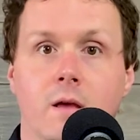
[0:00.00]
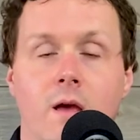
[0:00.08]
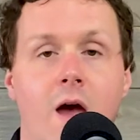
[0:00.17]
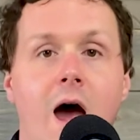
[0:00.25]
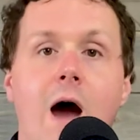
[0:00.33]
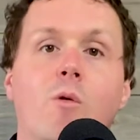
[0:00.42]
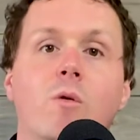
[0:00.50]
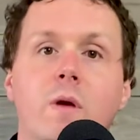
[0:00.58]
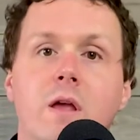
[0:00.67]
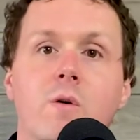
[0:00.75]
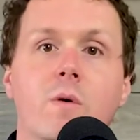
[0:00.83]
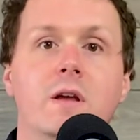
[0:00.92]
How are we
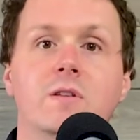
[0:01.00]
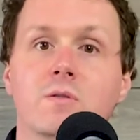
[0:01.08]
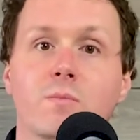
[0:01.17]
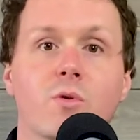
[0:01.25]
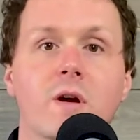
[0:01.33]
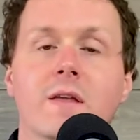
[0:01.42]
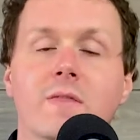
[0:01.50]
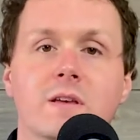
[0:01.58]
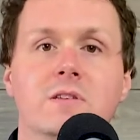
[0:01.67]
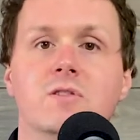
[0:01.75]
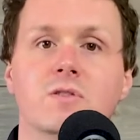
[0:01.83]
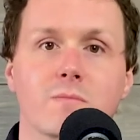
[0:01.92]
going to bring
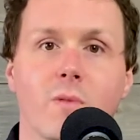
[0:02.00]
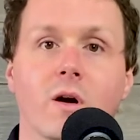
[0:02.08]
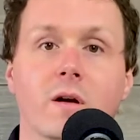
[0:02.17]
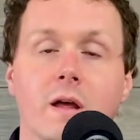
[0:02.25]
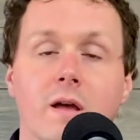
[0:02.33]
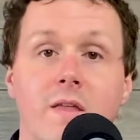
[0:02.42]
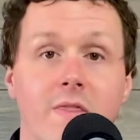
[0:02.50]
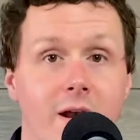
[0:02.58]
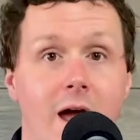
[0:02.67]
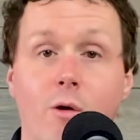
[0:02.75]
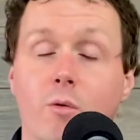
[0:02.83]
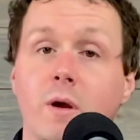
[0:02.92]
this to market? And then
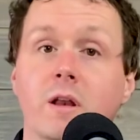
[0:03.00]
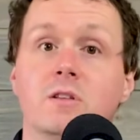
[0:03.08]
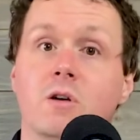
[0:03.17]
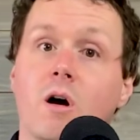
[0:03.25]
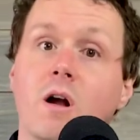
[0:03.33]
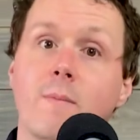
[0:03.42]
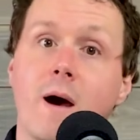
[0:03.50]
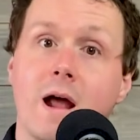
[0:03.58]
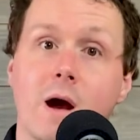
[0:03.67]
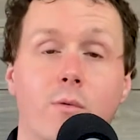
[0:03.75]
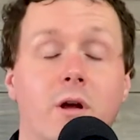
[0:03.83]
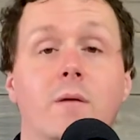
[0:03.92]
how are we going to talk about it?
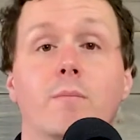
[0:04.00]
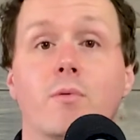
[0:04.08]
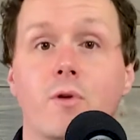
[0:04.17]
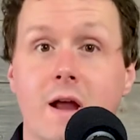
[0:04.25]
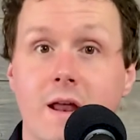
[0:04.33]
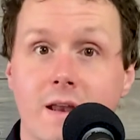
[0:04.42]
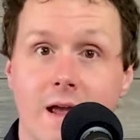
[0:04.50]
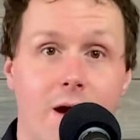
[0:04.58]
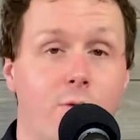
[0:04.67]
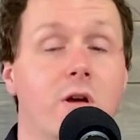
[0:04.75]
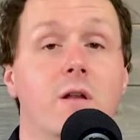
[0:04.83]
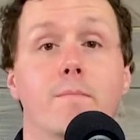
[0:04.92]
How are we going to brand it? How
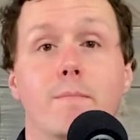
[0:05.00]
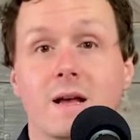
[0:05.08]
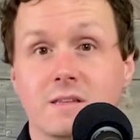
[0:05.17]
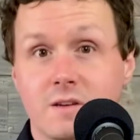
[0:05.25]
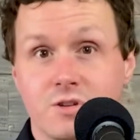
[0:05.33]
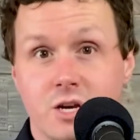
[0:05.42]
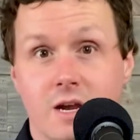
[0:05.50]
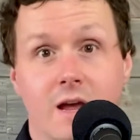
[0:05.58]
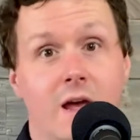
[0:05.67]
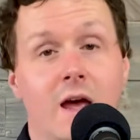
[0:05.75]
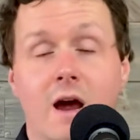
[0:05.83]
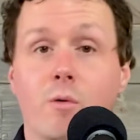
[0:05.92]
are we going to message it?
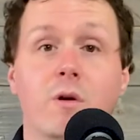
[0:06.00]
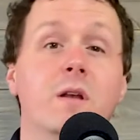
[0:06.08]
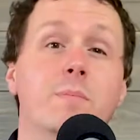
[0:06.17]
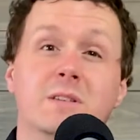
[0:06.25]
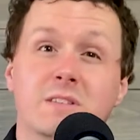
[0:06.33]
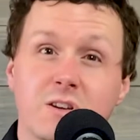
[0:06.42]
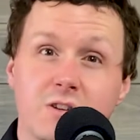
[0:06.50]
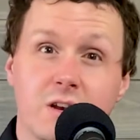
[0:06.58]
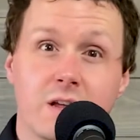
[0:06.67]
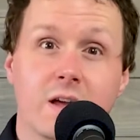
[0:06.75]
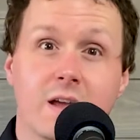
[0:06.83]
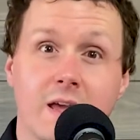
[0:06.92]
How are we going to position
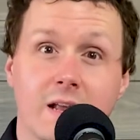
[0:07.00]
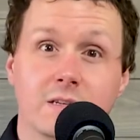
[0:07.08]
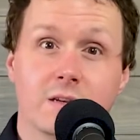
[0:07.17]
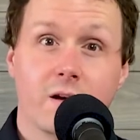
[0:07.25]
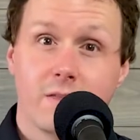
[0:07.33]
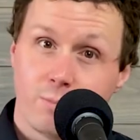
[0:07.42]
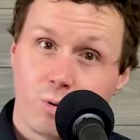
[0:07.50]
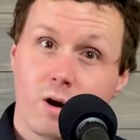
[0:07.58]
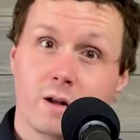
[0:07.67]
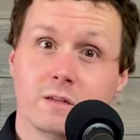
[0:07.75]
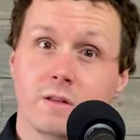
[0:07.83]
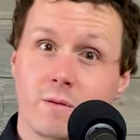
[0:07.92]
it against other
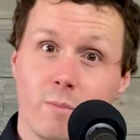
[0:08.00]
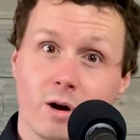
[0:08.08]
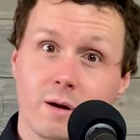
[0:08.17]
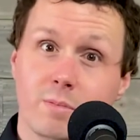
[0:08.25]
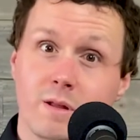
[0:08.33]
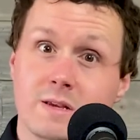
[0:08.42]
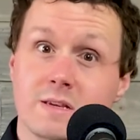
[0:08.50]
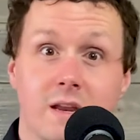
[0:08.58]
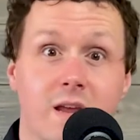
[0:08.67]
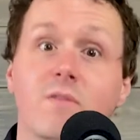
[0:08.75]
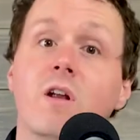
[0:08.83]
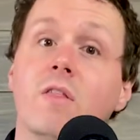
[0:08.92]
products in the marketplace and
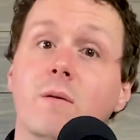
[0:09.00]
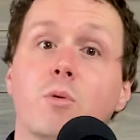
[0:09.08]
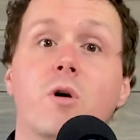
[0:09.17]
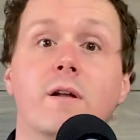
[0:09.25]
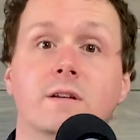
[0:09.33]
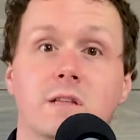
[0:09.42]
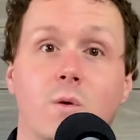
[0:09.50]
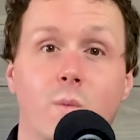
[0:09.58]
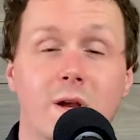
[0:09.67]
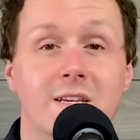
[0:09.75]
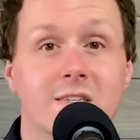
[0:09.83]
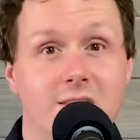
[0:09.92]
even other products that
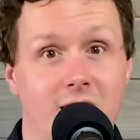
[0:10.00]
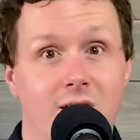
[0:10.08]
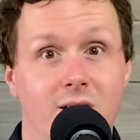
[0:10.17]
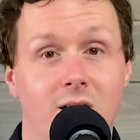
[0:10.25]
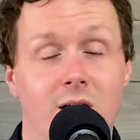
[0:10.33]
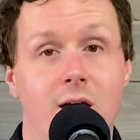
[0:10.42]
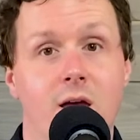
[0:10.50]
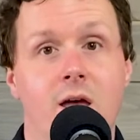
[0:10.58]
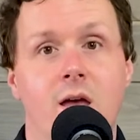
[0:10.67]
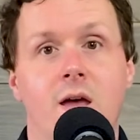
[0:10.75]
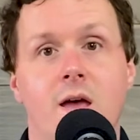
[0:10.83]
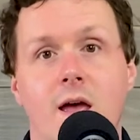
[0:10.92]
we sell
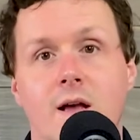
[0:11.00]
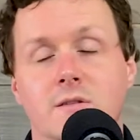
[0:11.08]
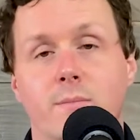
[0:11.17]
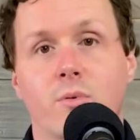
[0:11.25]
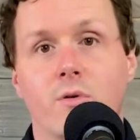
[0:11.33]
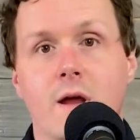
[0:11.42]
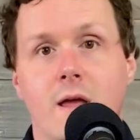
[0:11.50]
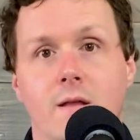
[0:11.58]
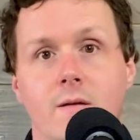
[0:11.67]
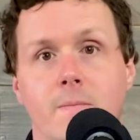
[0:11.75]
as a brand?